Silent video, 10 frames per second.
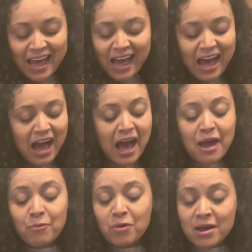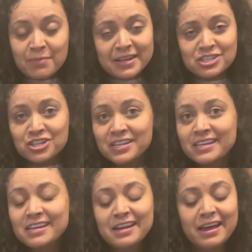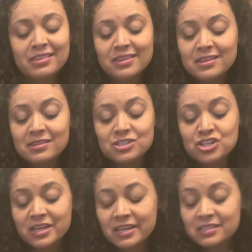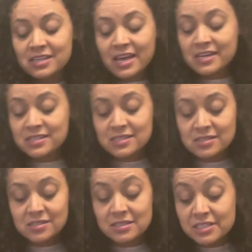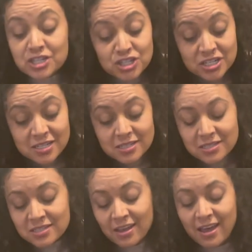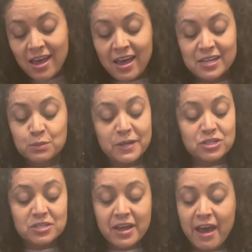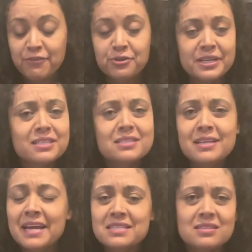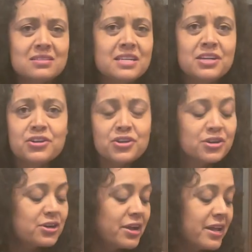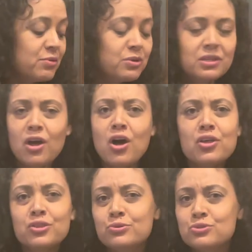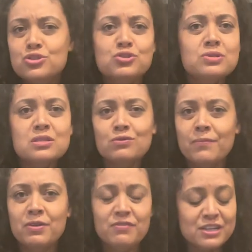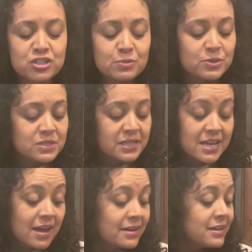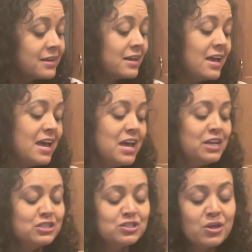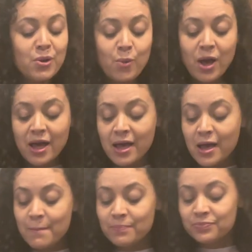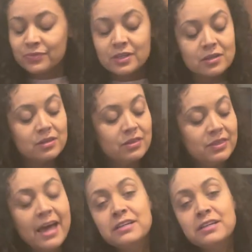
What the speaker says: I want my chicken. I think the chicken tastes delicious, especially after it gets nice and tender in with all those juices from the vegetables and the onion. So that is